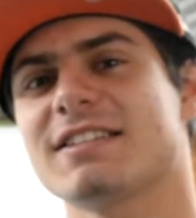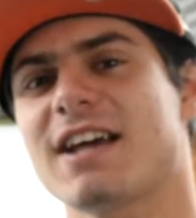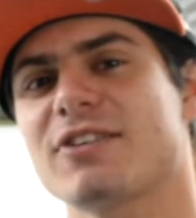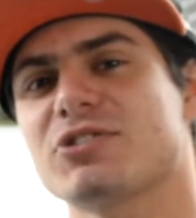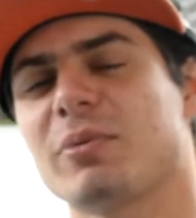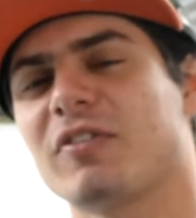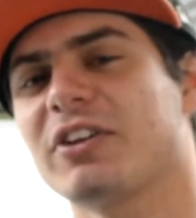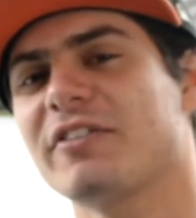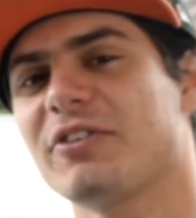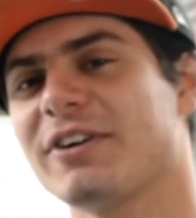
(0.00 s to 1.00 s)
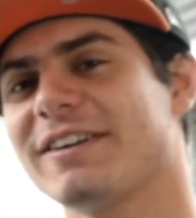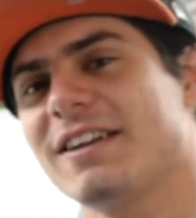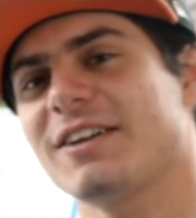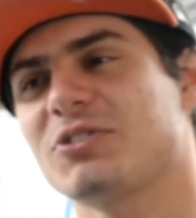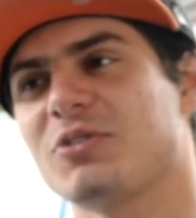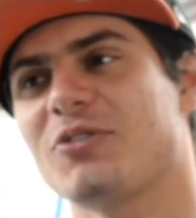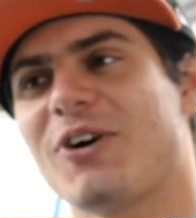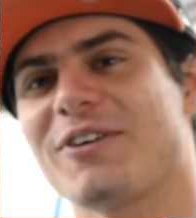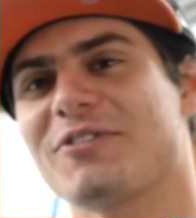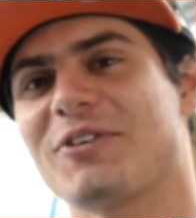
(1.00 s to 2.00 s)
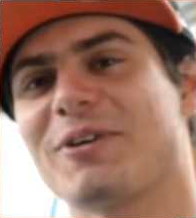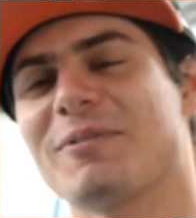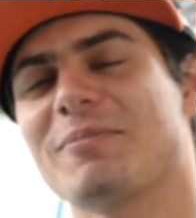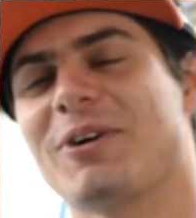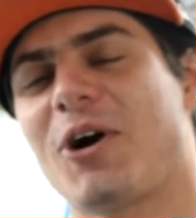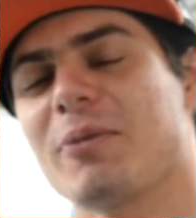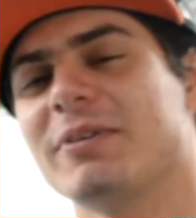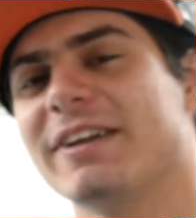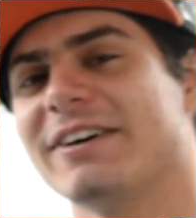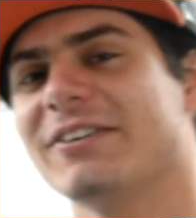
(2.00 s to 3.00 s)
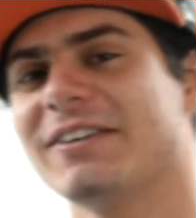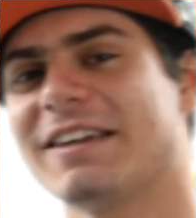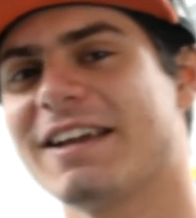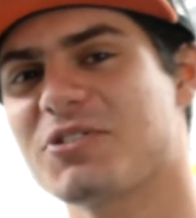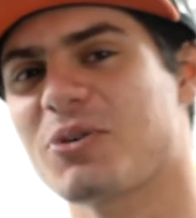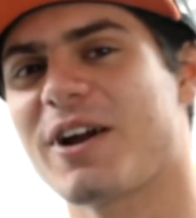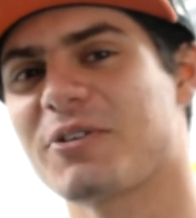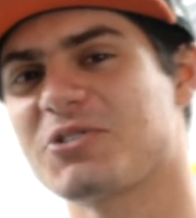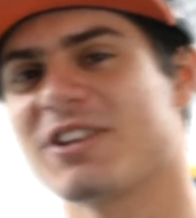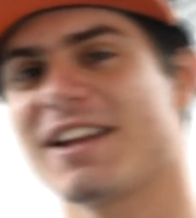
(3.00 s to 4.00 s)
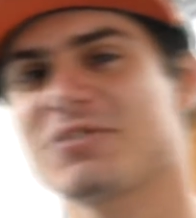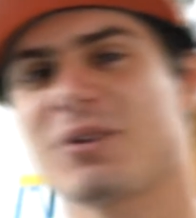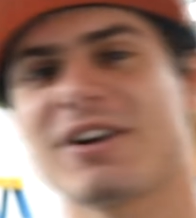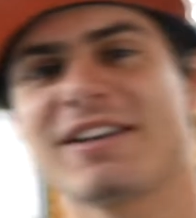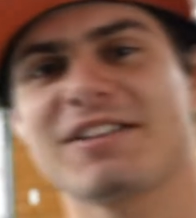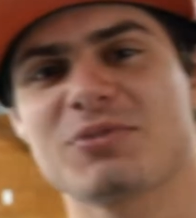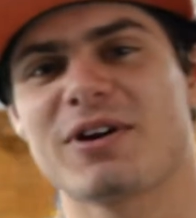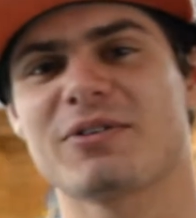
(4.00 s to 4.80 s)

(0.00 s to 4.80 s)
township of Clifford, not too far from Carbondale. That's where I reside. That's where I